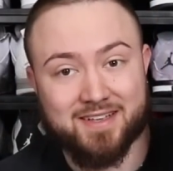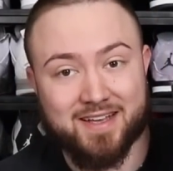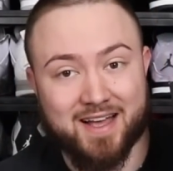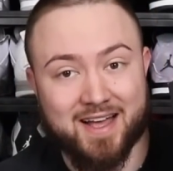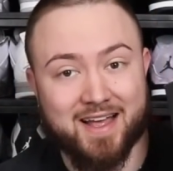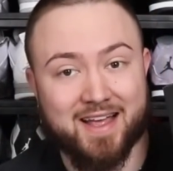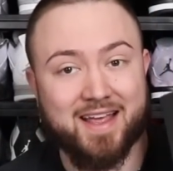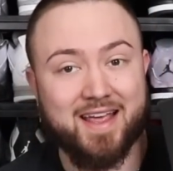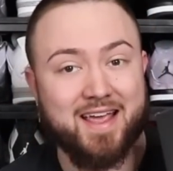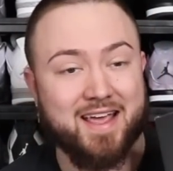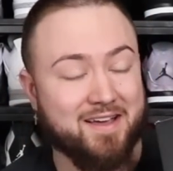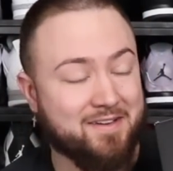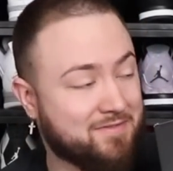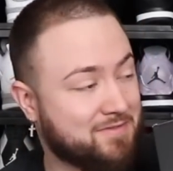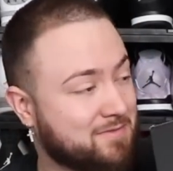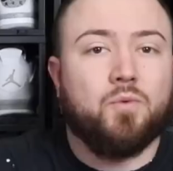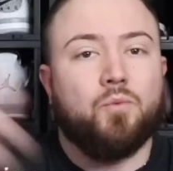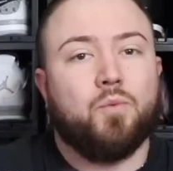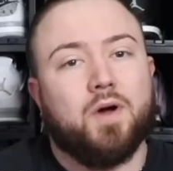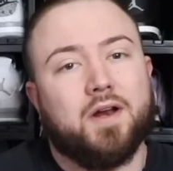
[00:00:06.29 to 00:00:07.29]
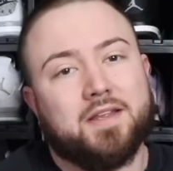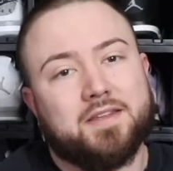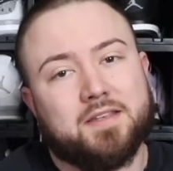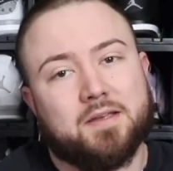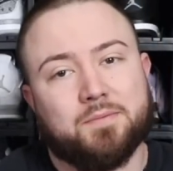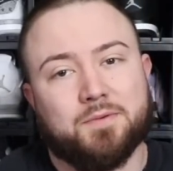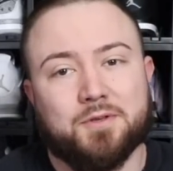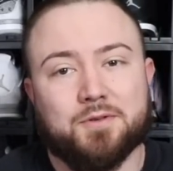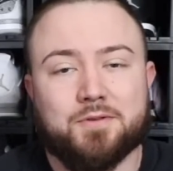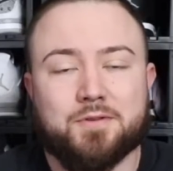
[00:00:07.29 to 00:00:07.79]
I have them. What is
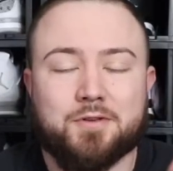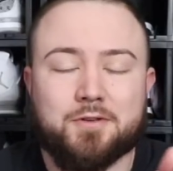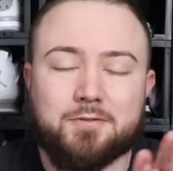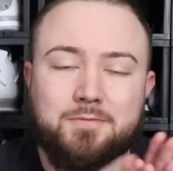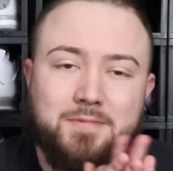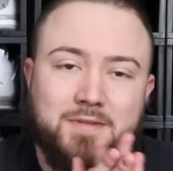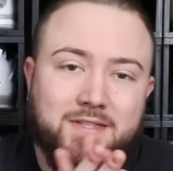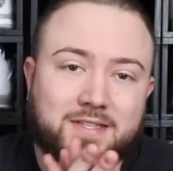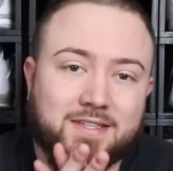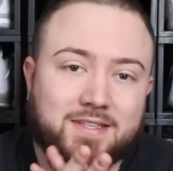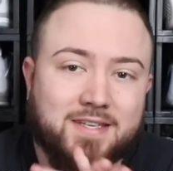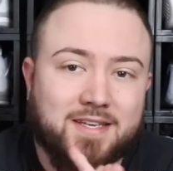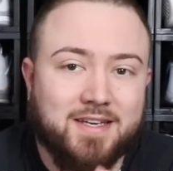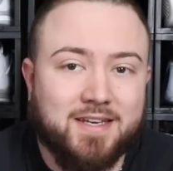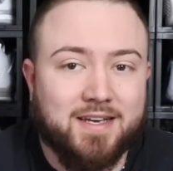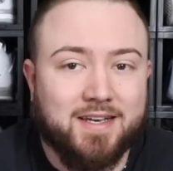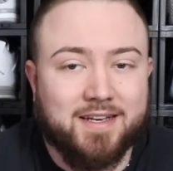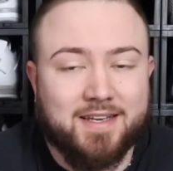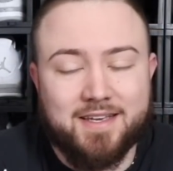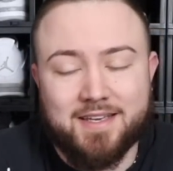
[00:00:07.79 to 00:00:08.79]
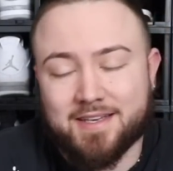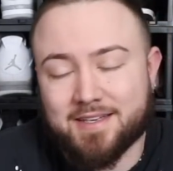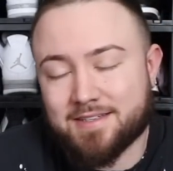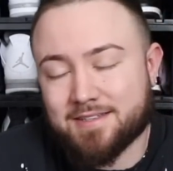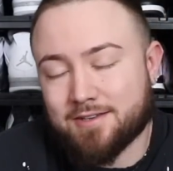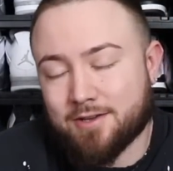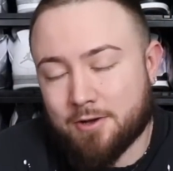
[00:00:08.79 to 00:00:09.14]
up, YouTube? This is He Got Kicks.